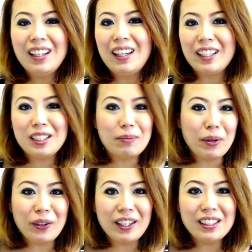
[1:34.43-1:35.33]

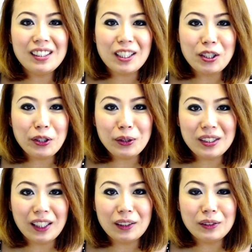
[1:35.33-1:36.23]
experience their true
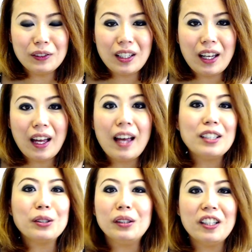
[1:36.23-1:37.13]
self,
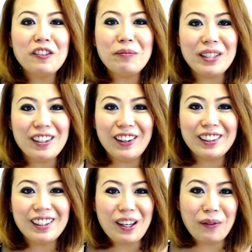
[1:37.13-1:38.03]
and to live
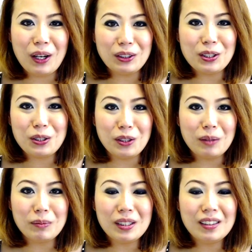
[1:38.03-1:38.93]
beyond their wildest
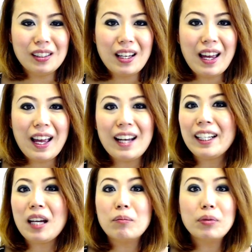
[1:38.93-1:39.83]
dreams. And I
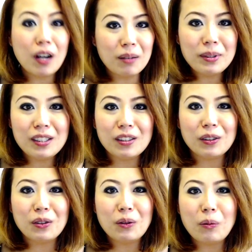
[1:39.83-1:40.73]
can promise
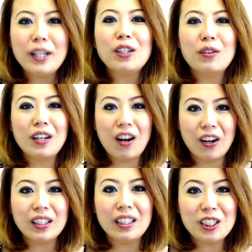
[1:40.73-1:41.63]
you, when you're
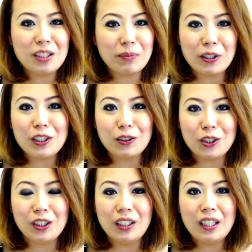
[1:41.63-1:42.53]
on this spiritual
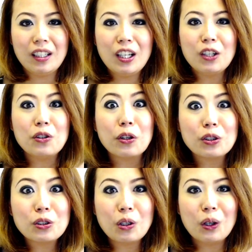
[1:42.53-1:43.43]
journey, your
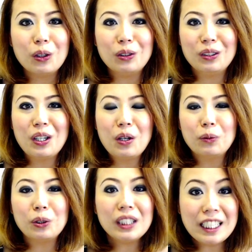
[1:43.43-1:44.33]
soul
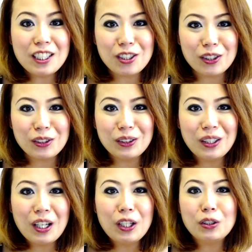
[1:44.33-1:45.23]
would lead you
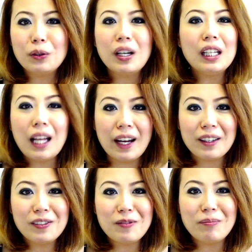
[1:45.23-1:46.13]
to a
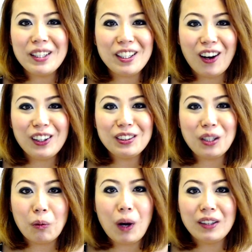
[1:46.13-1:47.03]
life beyond
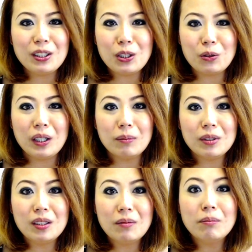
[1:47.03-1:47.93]
your wildest
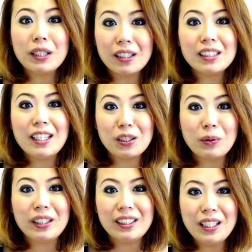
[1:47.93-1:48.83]
dreams because that's
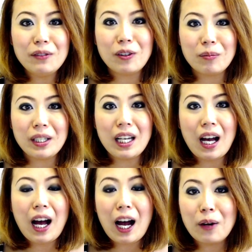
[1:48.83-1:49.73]
what it did for me
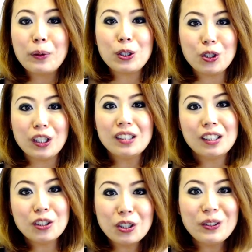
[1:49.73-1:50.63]
I was just
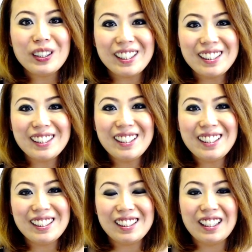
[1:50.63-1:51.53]
a stewardess,
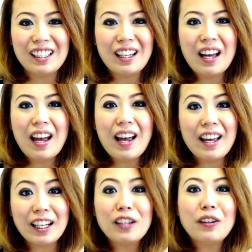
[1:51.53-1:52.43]
you see.
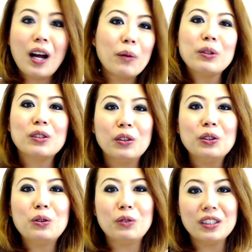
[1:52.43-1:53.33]
And I thought I was
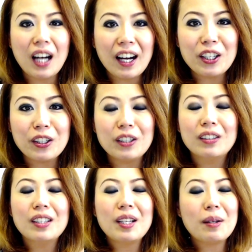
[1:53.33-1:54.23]
going to
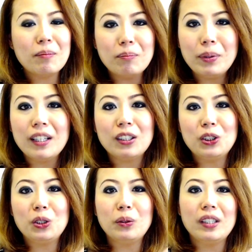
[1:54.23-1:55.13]
retire being a
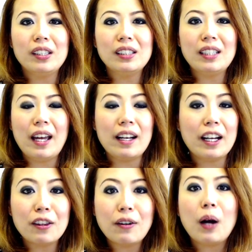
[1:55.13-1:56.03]
stewardess and
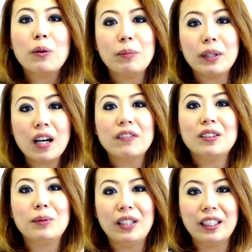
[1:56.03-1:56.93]
I thought I would be
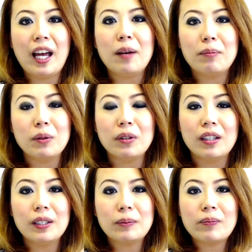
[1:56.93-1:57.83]
comfortable and happy with it.